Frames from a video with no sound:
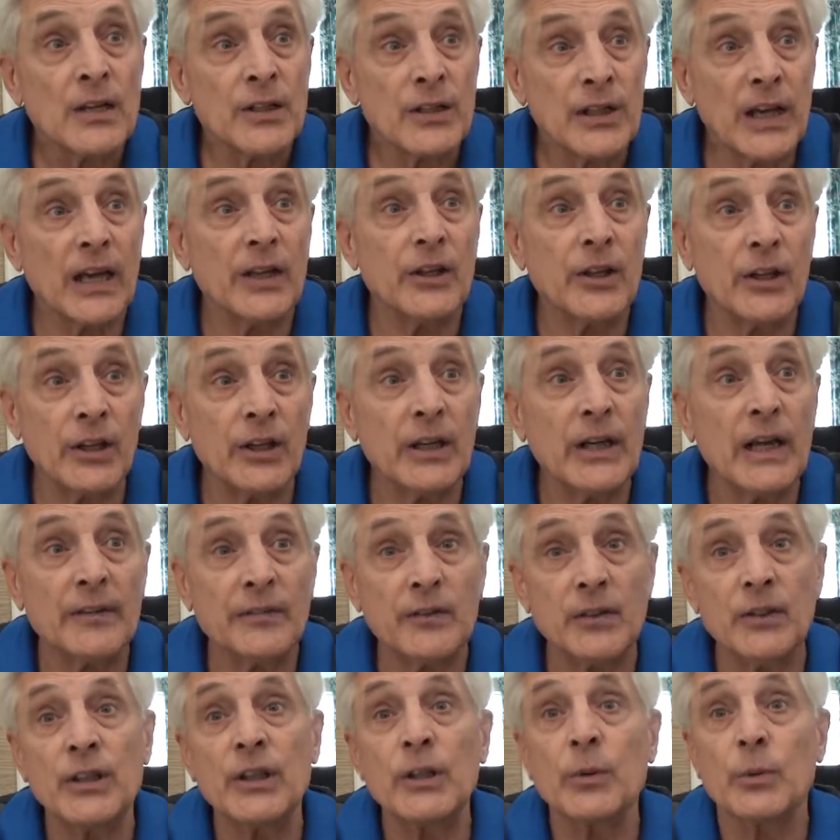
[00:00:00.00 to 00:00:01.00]
Can yeah, you win without? Yeah, they're going to have
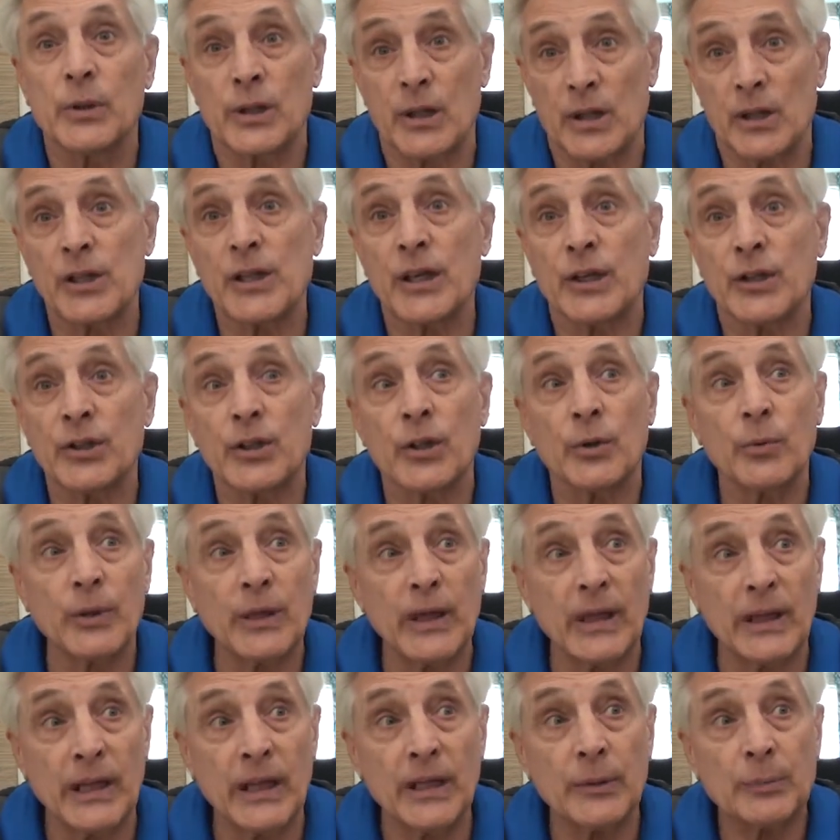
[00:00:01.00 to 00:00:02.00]
to him? deal with us next year. We
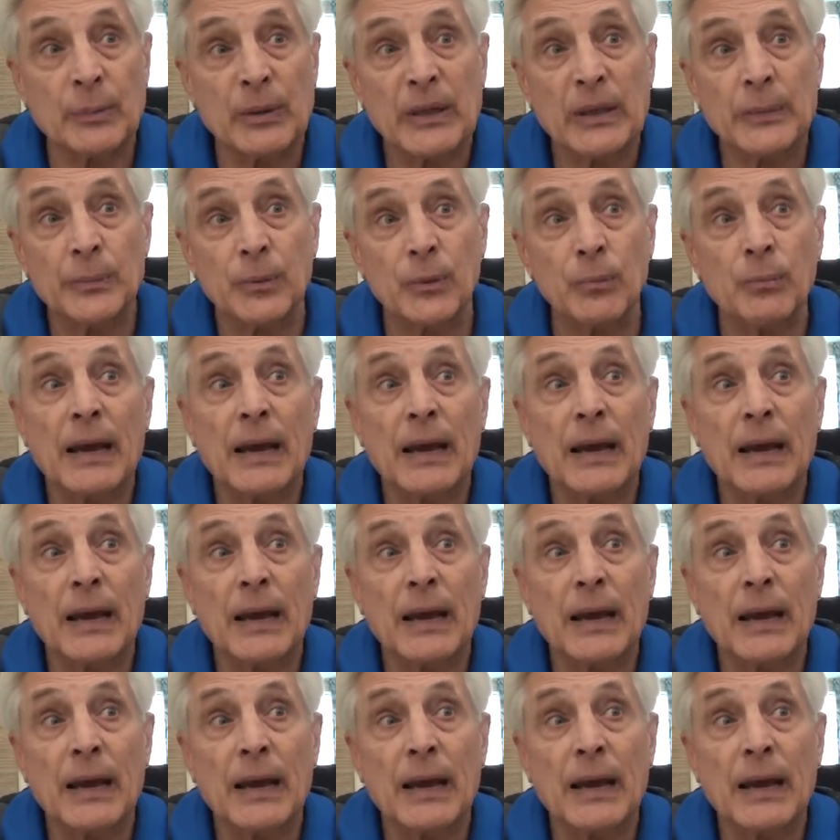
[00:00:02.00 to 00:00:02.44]
had eight people